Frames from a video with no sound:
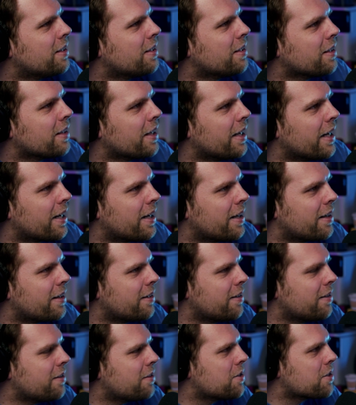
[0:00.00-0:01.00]
It's
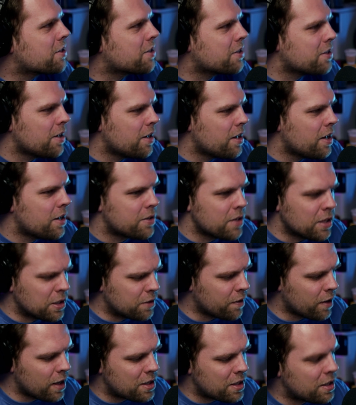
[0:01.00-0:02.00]

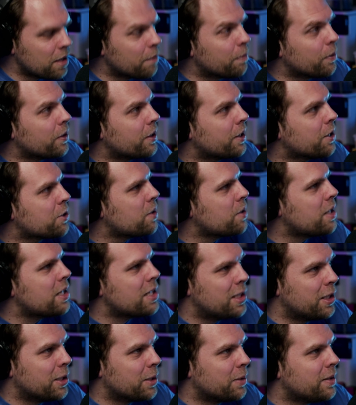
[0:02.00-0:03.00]
very simple. Here's what you
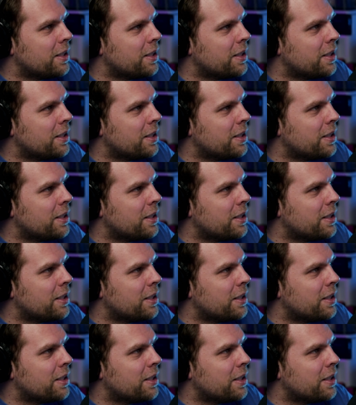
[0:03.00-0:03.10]
do.